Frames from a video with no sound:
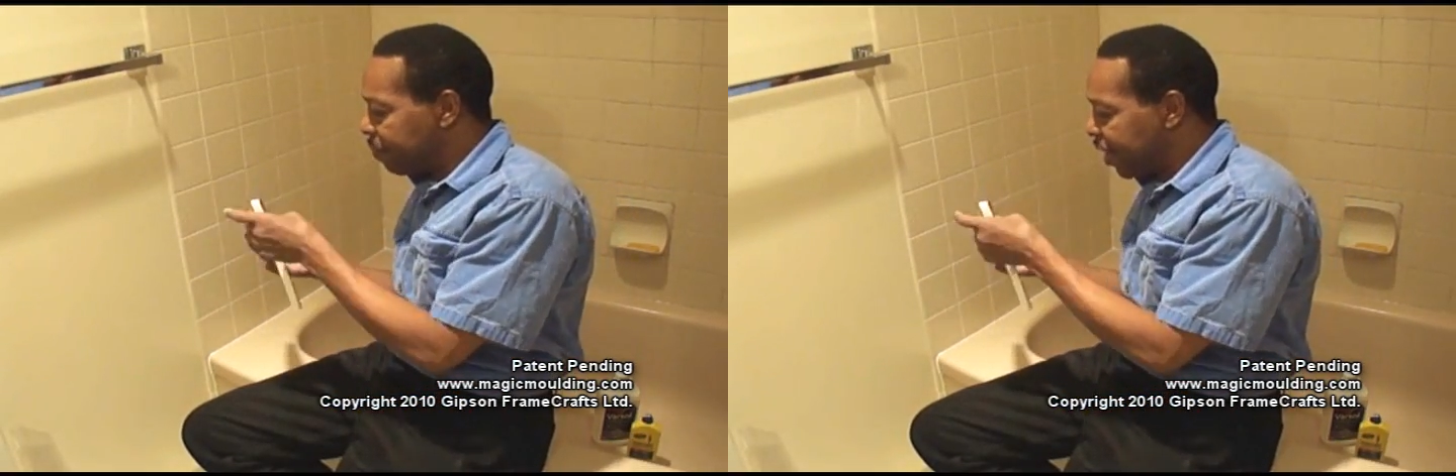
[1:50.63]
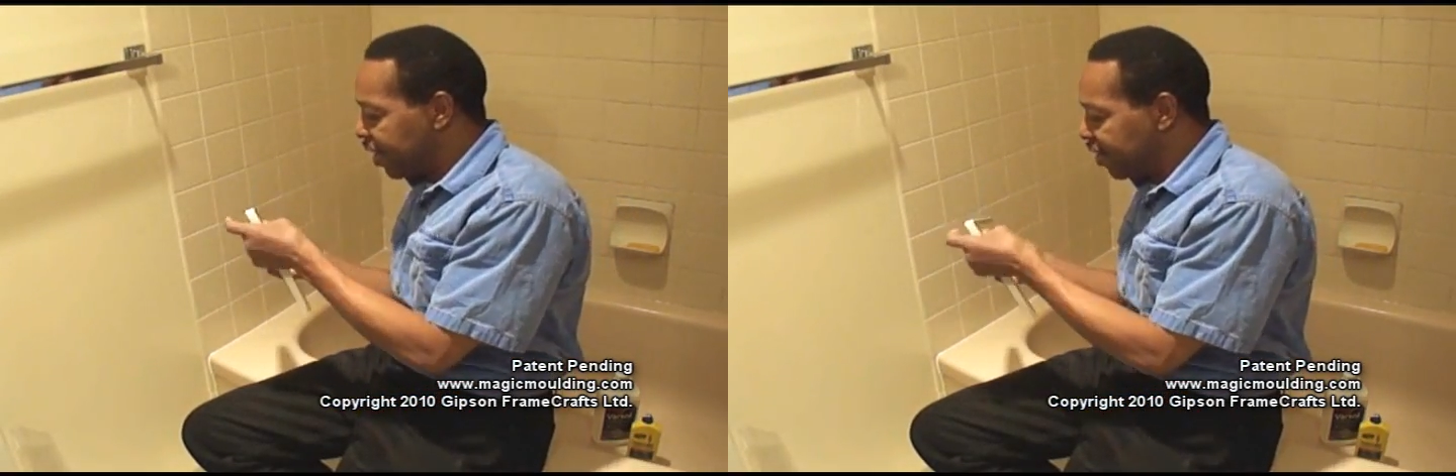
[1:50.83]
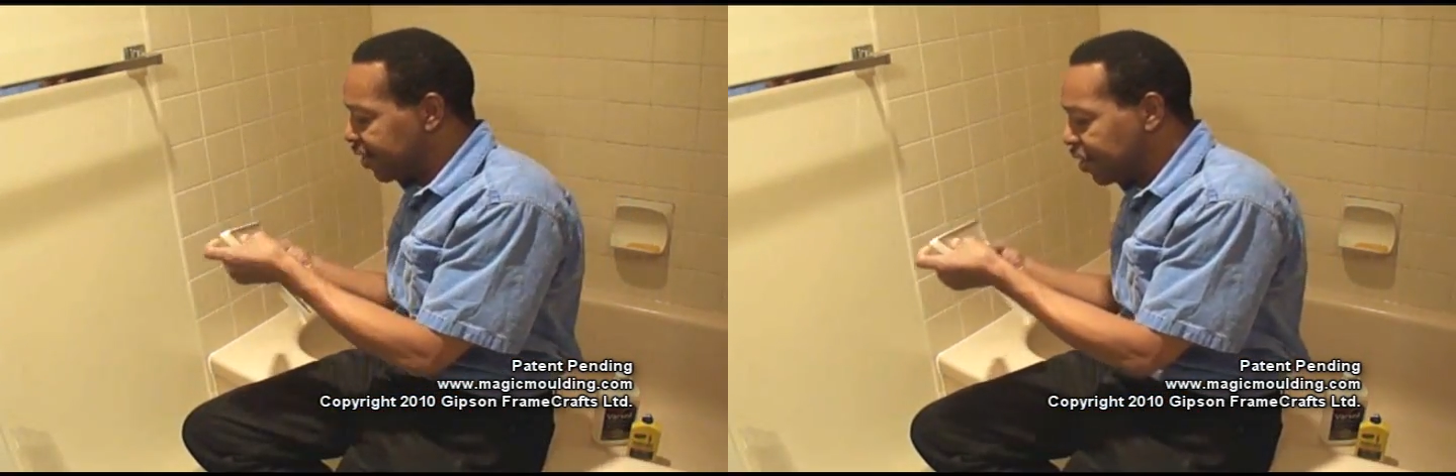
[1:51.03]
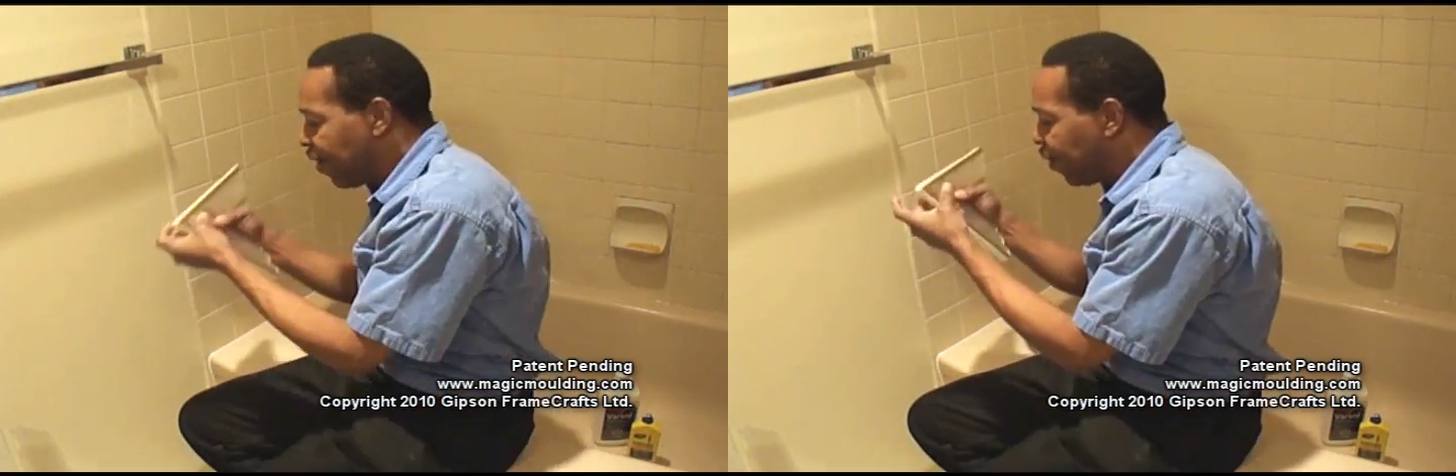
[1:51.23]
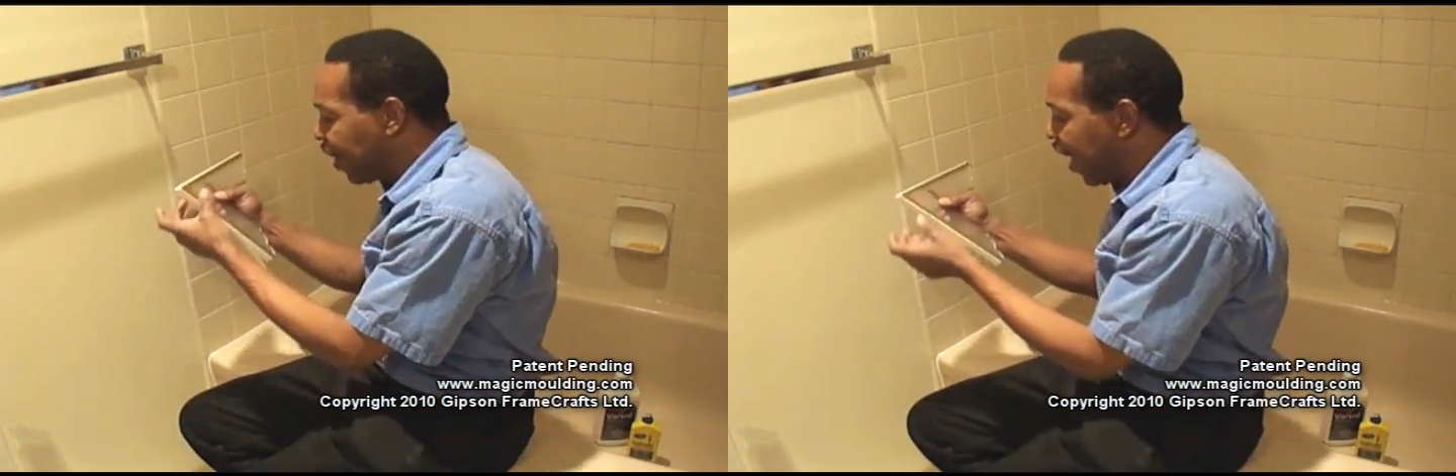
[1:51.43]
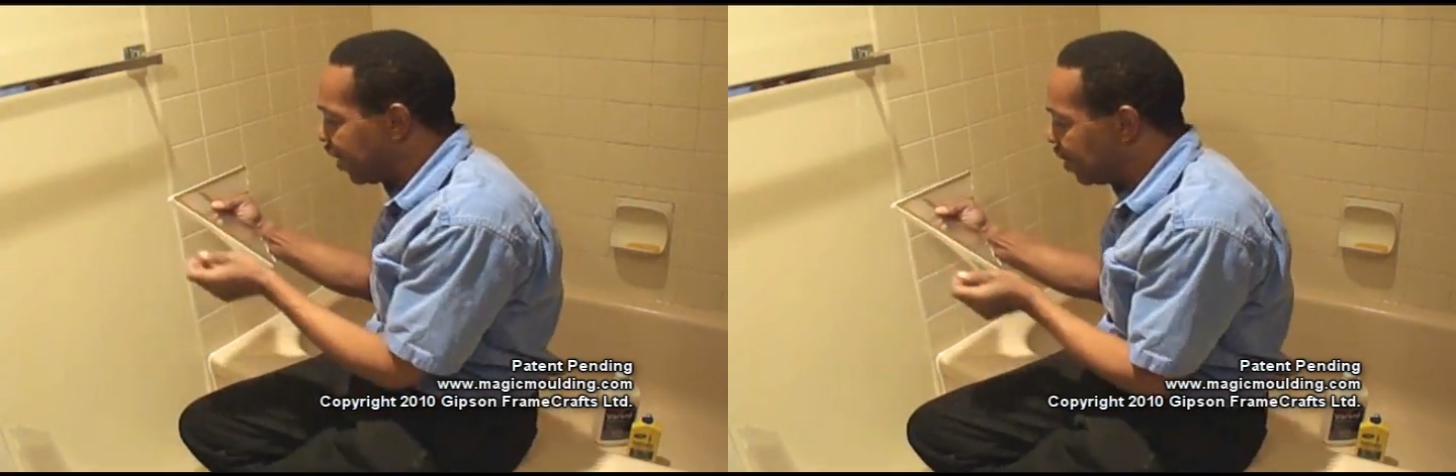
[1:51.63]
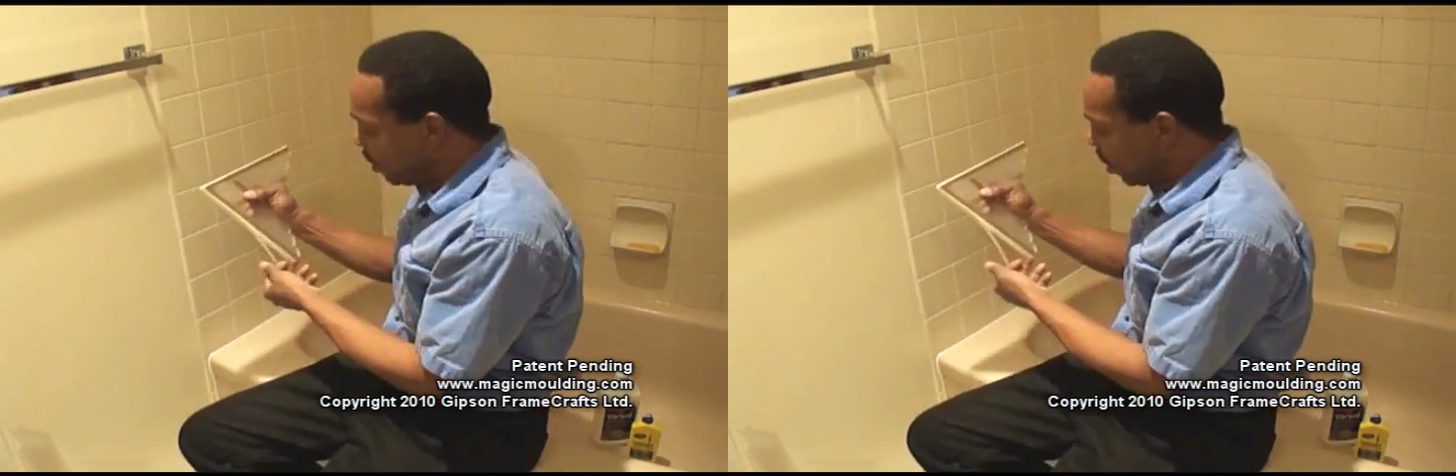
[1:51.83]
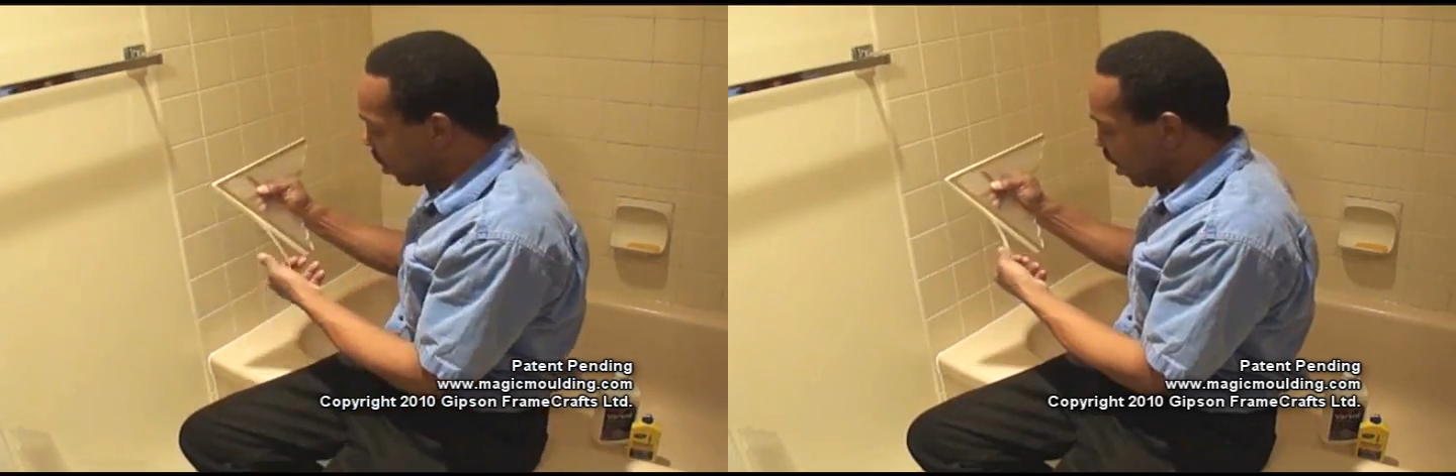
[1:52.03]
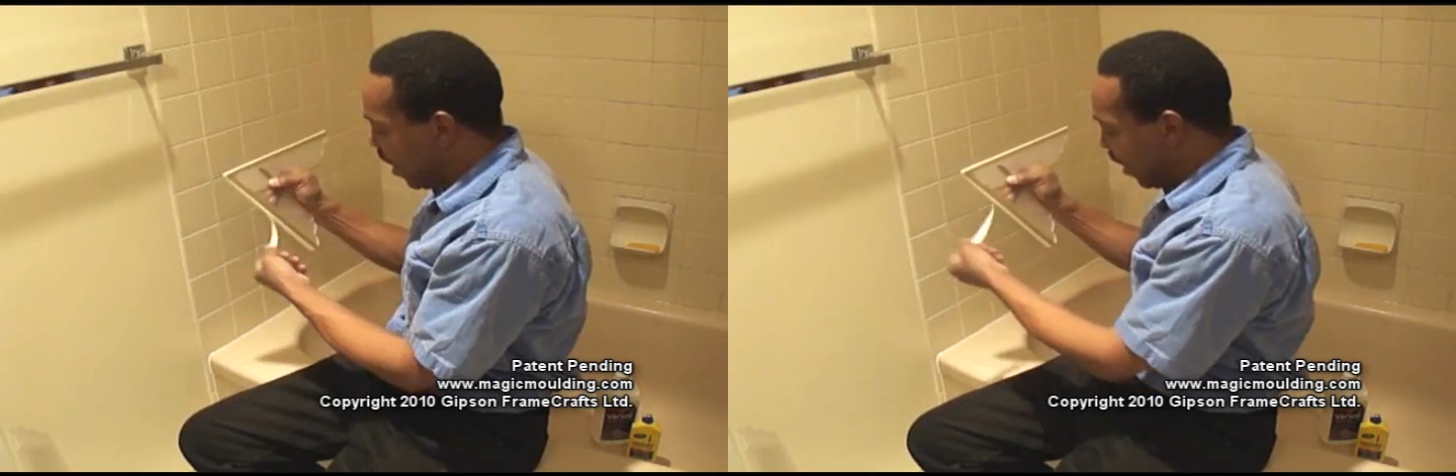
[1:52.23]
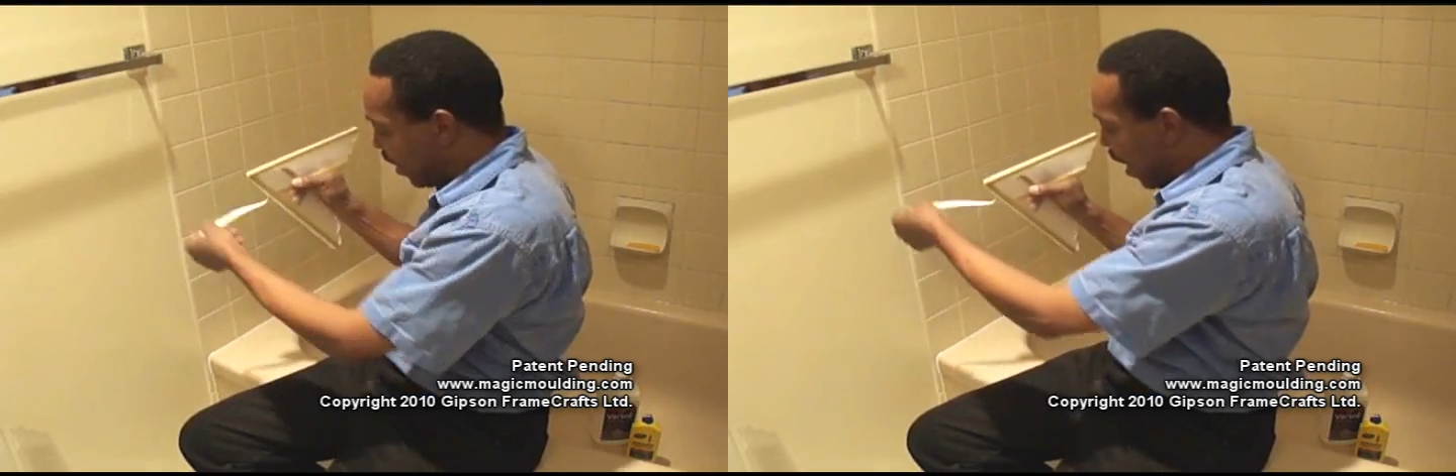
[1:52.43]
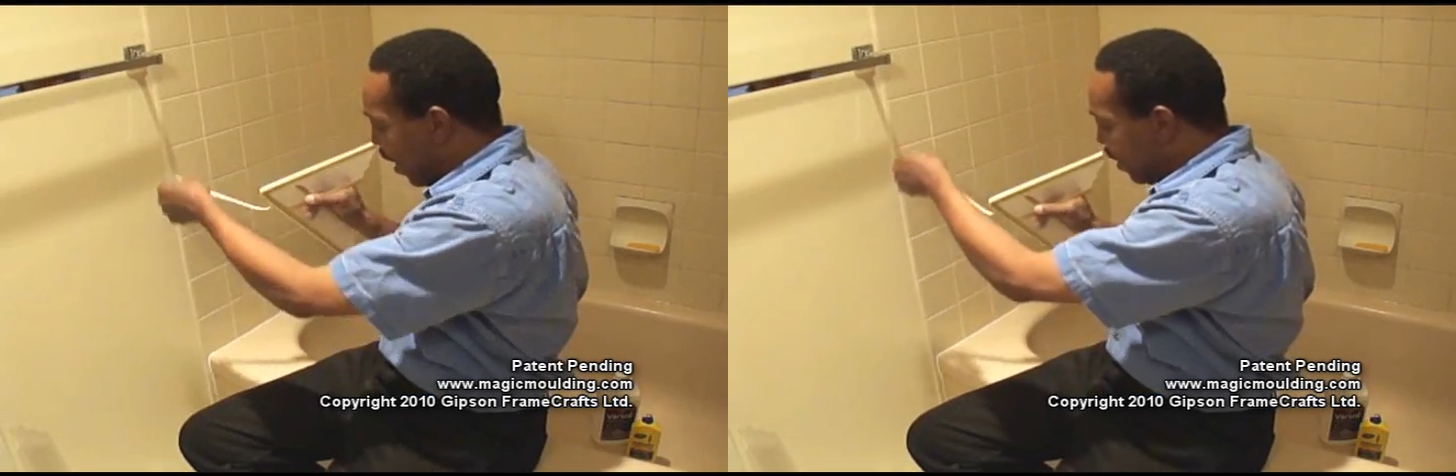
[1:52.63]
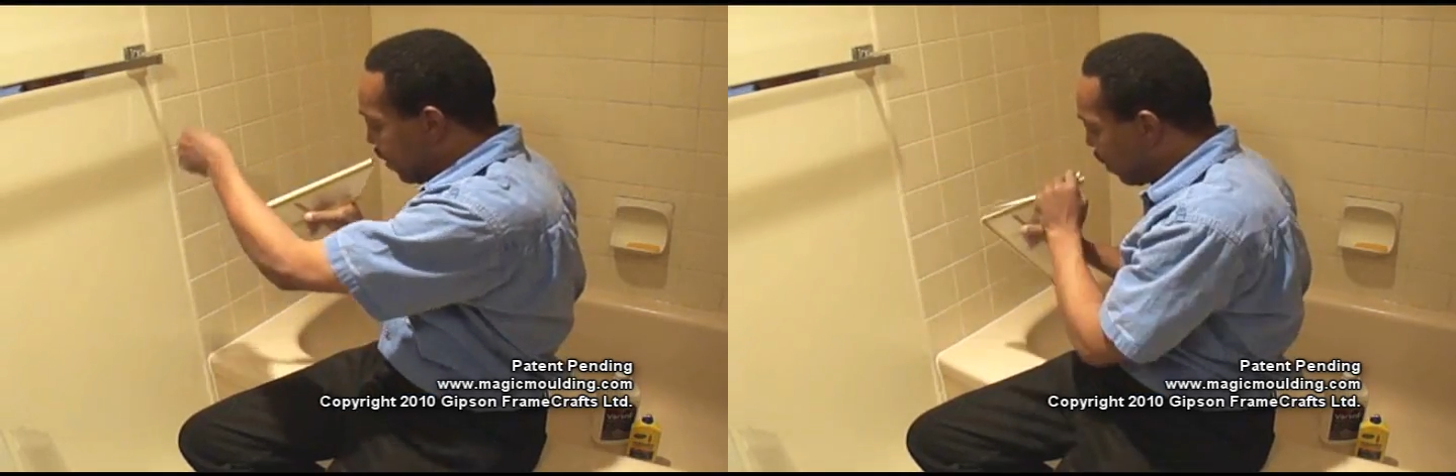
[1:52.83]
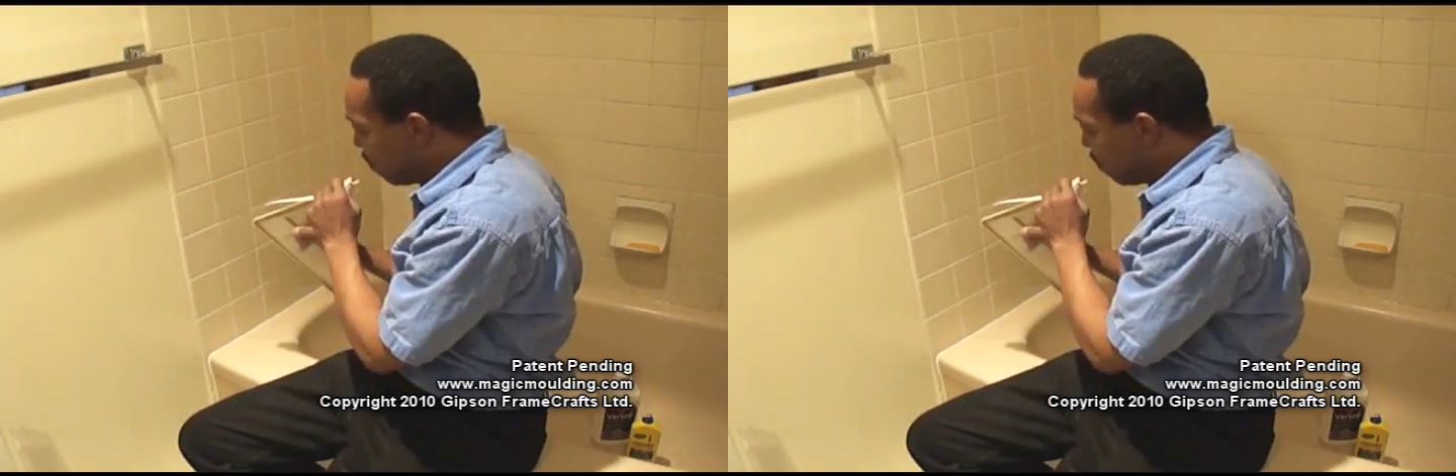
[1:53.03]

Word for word: I'm going to do is hold that in position like that,